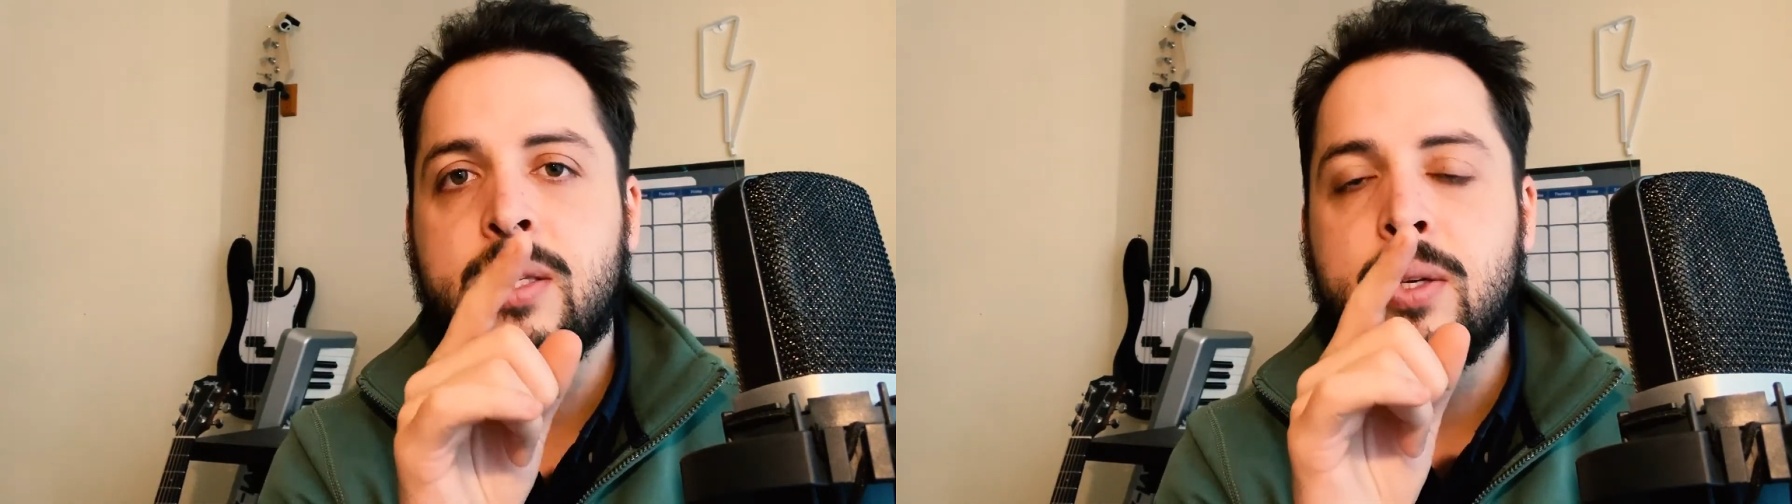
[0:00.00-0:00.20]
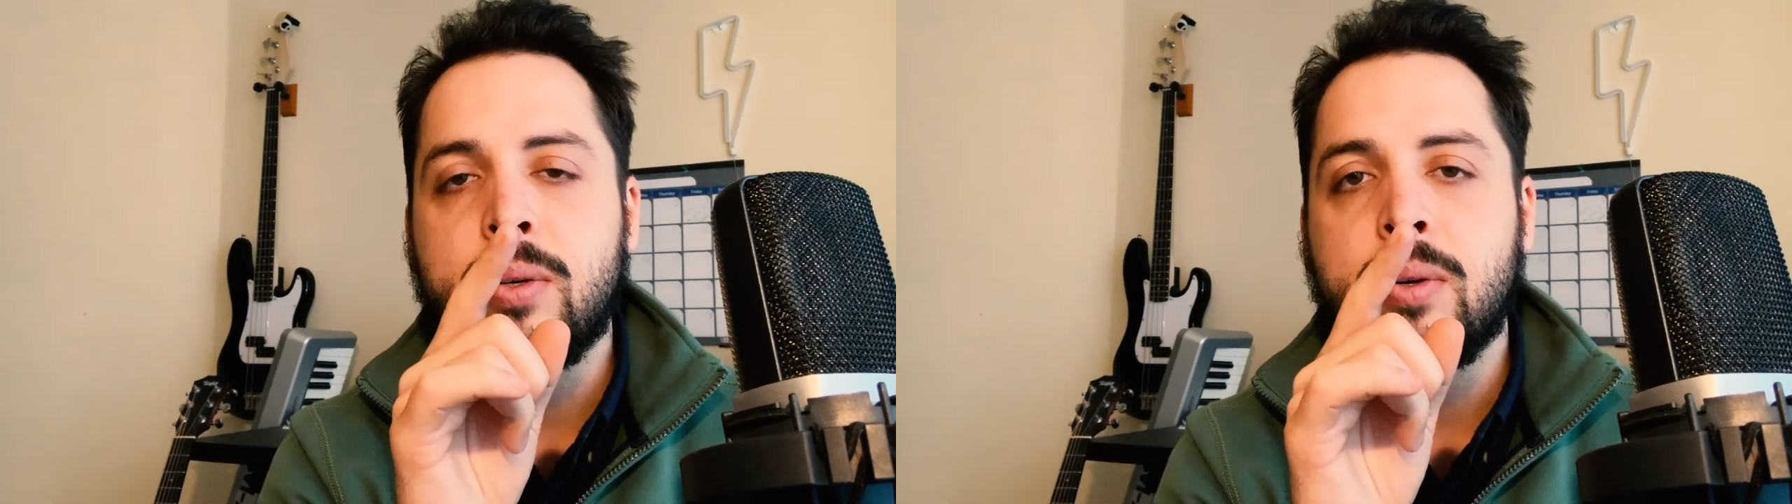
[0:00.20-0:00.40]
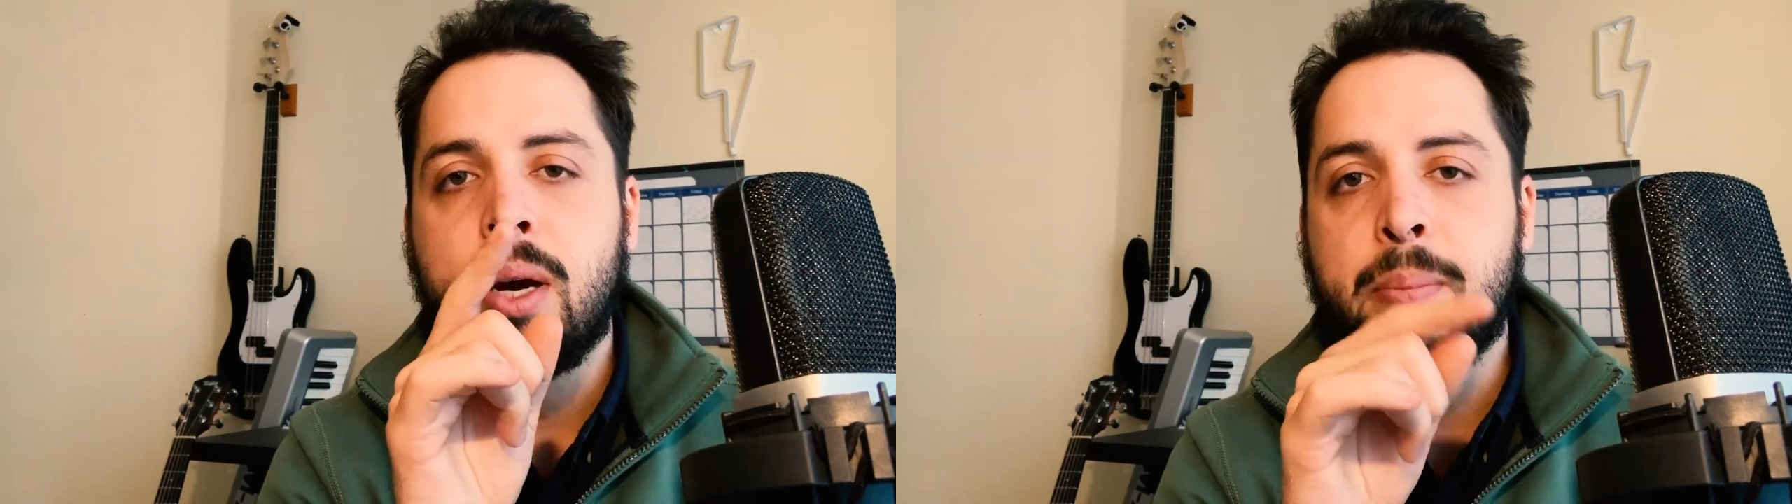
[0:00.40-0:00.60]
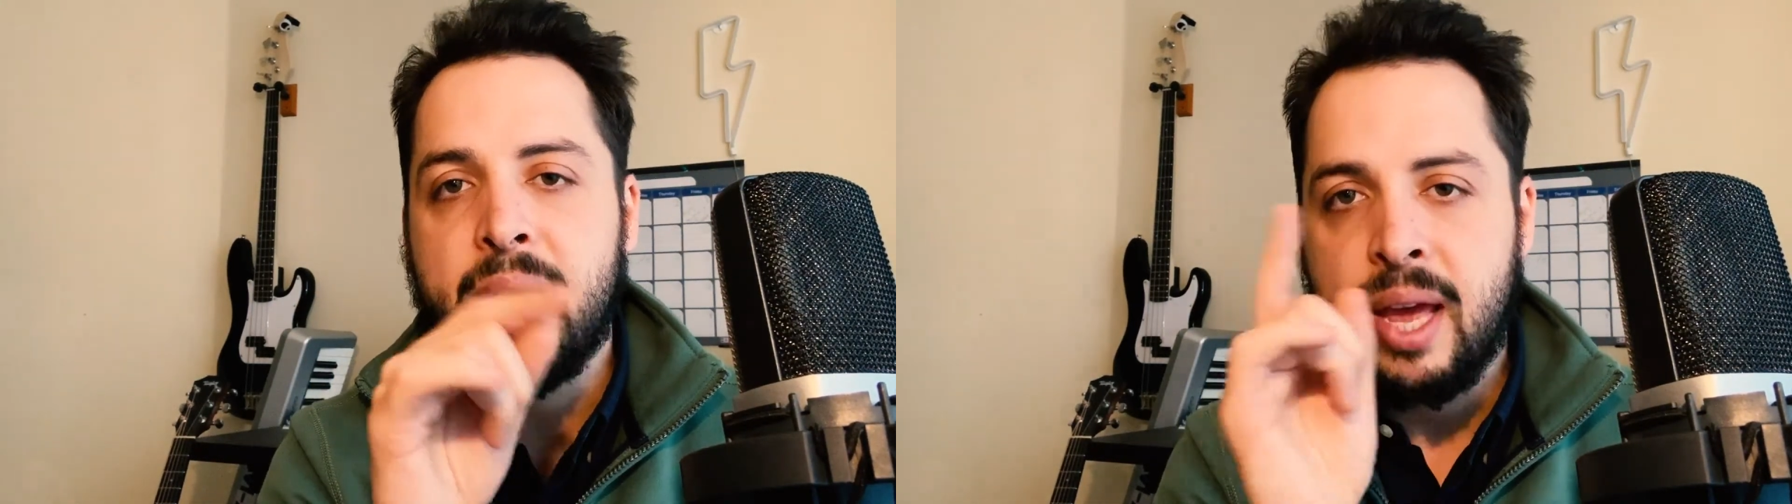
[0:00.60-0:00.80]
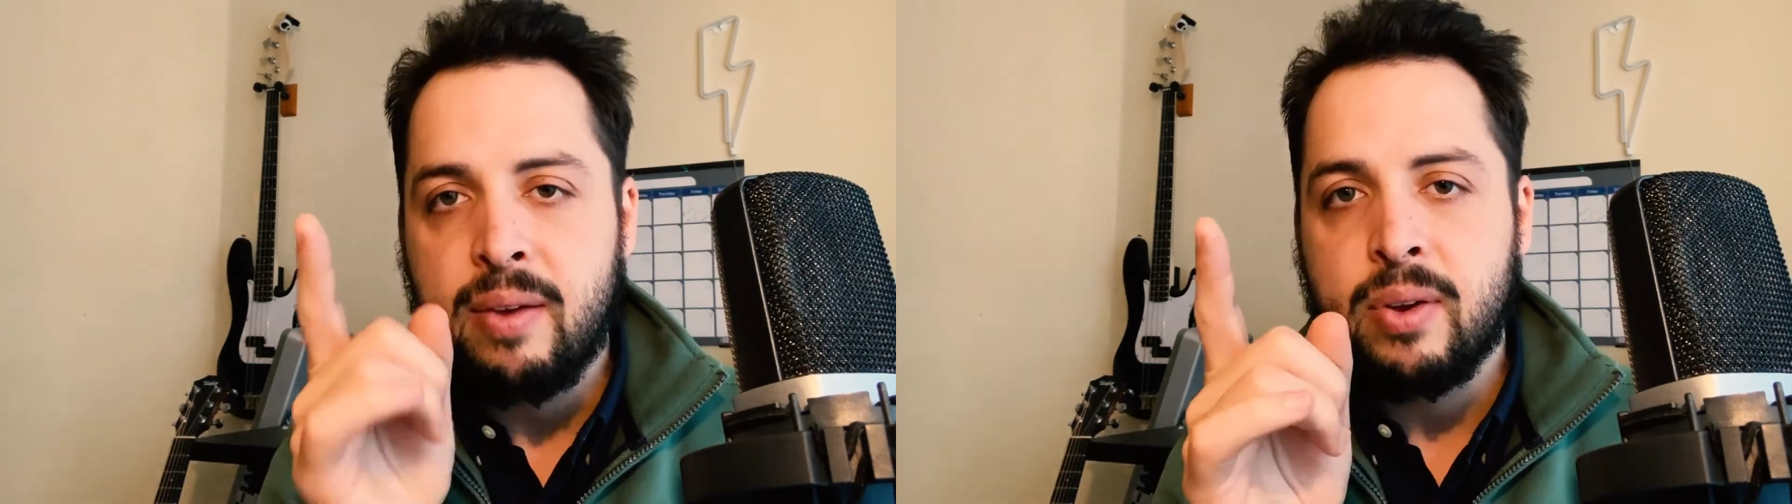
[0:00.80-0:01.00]
to a
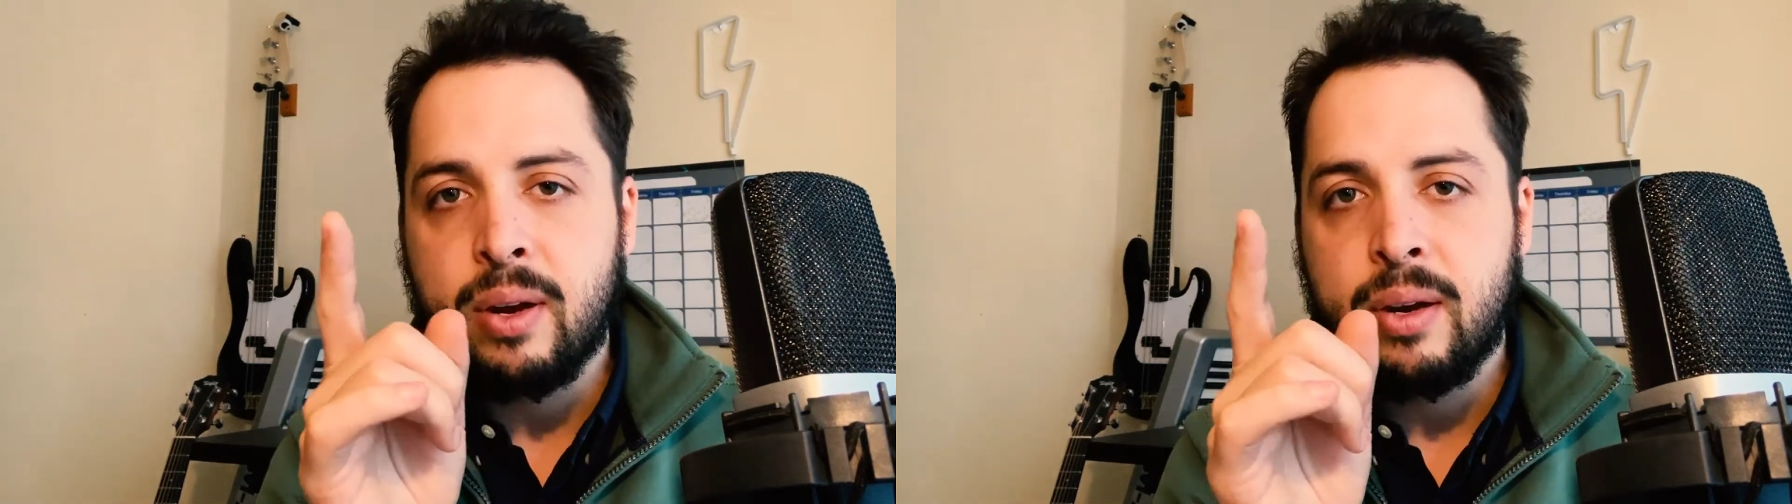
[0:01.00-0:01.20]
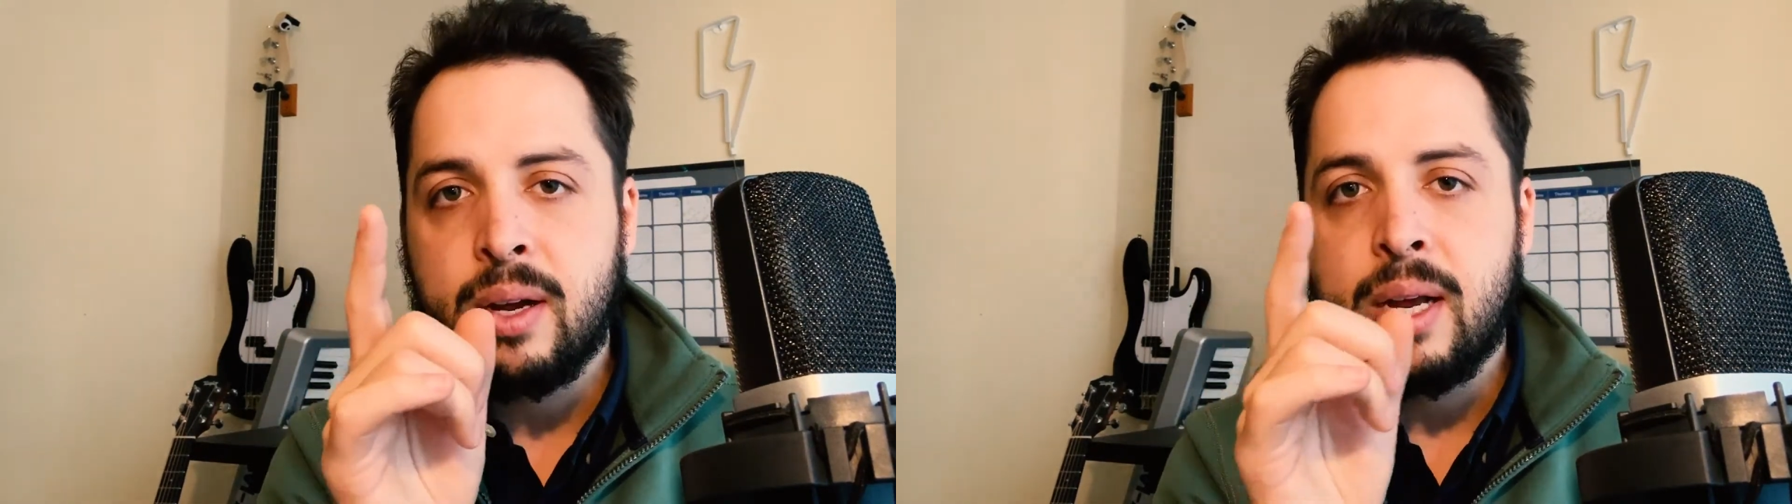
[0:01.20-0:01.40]
behavior,